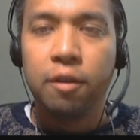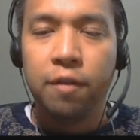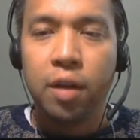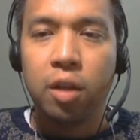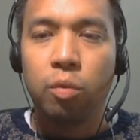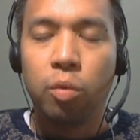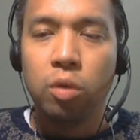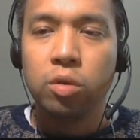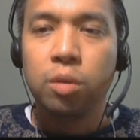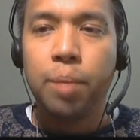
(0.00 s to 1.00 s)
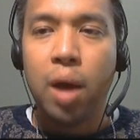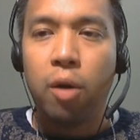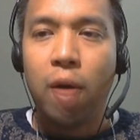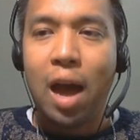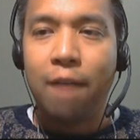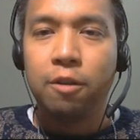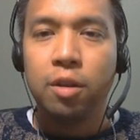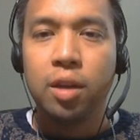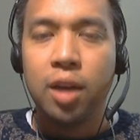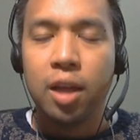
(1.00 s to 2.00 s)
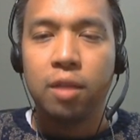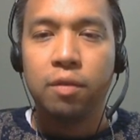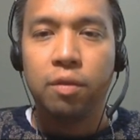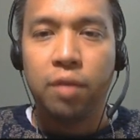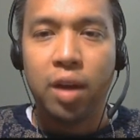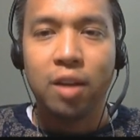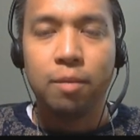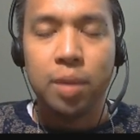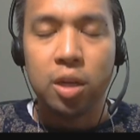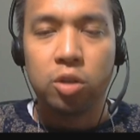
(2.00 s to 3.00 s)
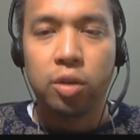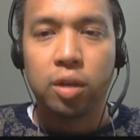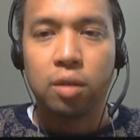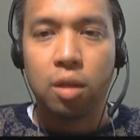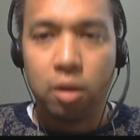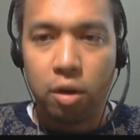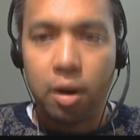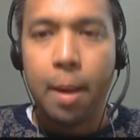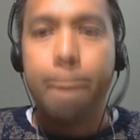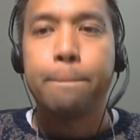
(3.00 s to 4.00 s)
V rose to power after the death of Divine Beatrix III